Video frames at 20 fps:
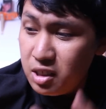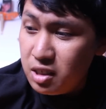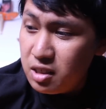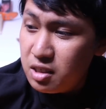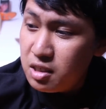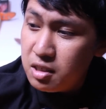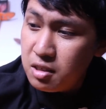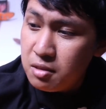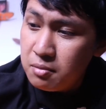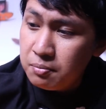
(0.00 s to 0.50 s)

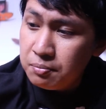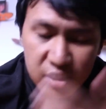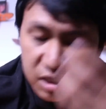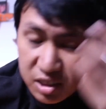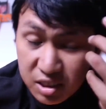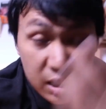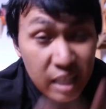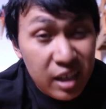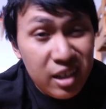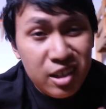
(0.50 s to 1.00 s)
it's
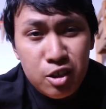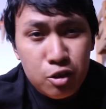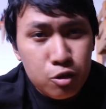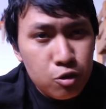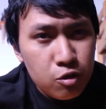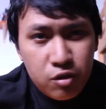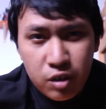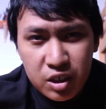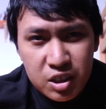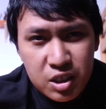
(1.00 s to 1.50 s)
just telling you to
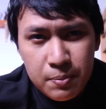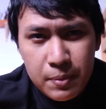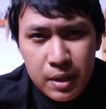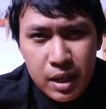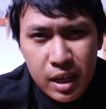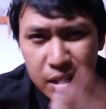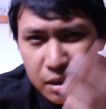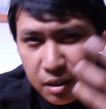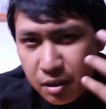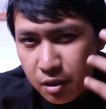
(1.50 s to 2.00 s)
crush it man
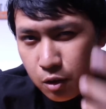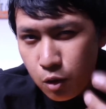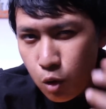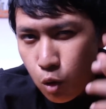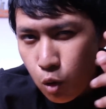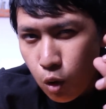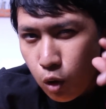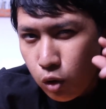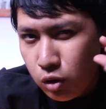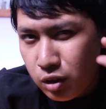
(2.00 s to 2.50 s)
like
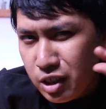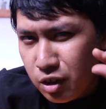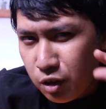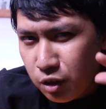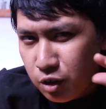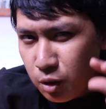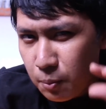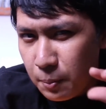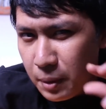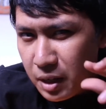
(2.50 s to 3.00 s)
go all in
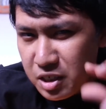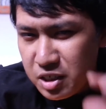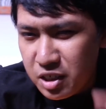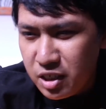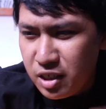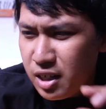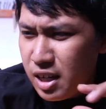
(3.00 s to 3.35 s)
on your passion